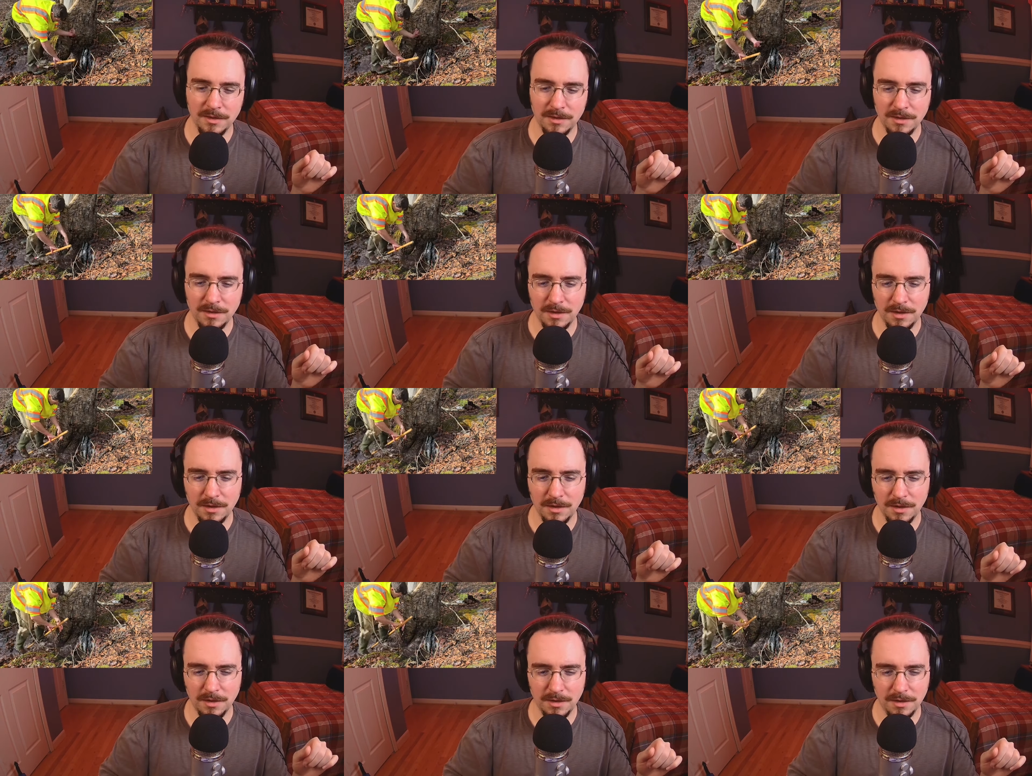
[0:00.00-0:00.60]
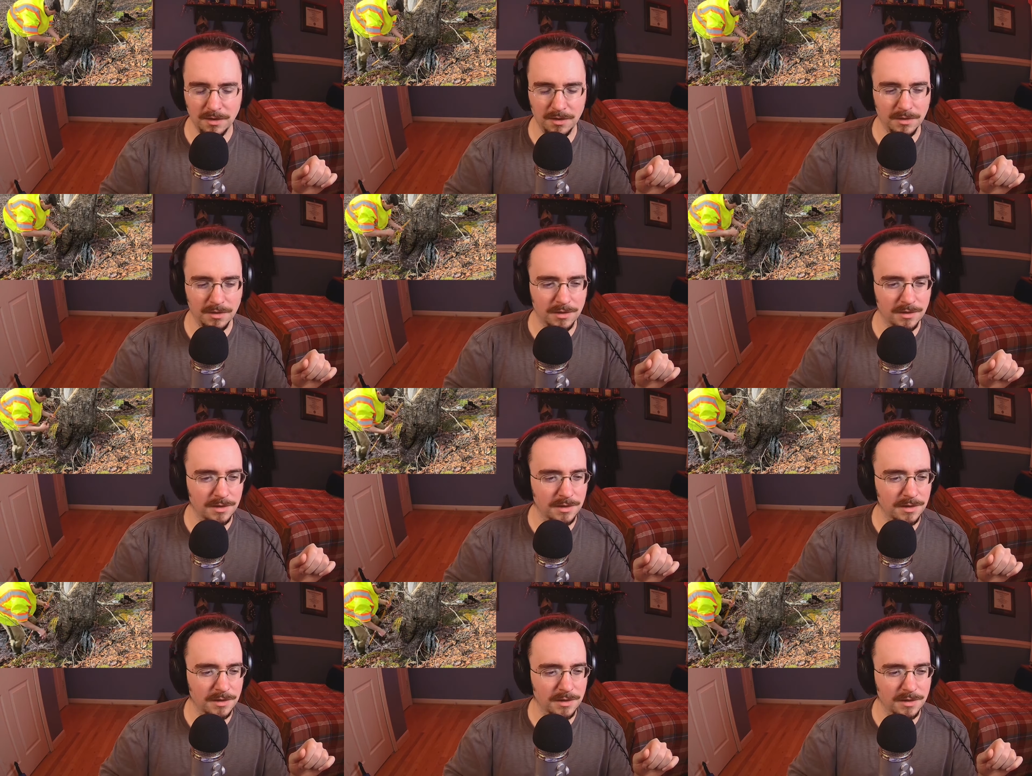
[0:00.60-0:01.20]

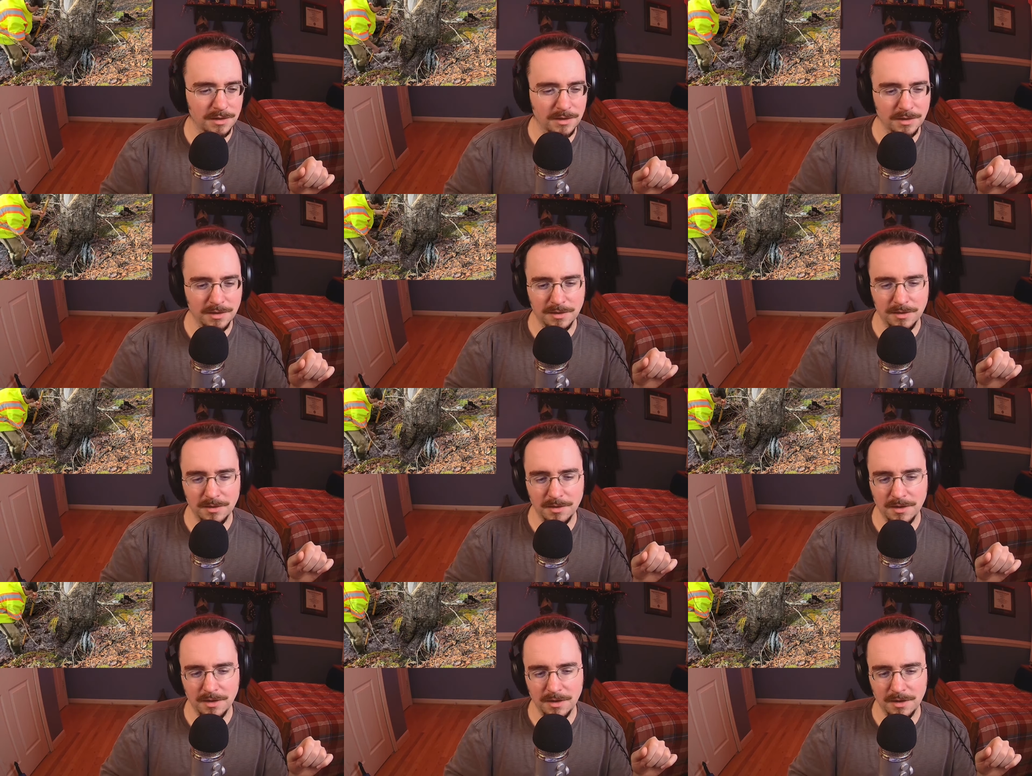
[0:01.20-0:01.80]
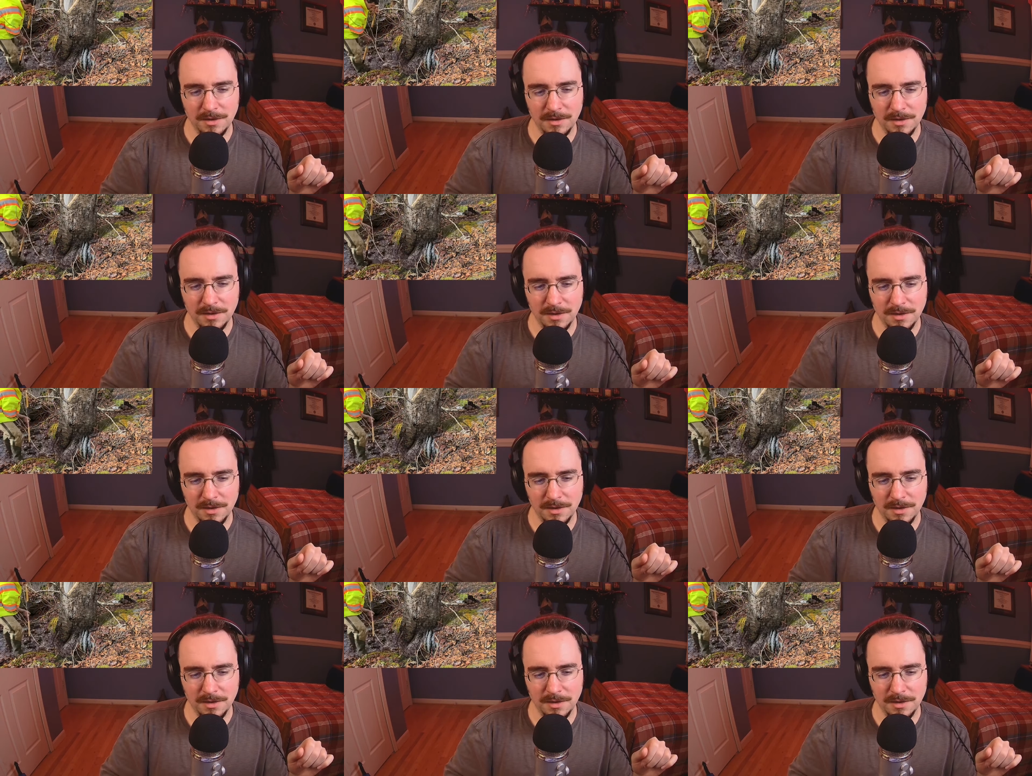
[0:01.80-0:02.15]
(silence)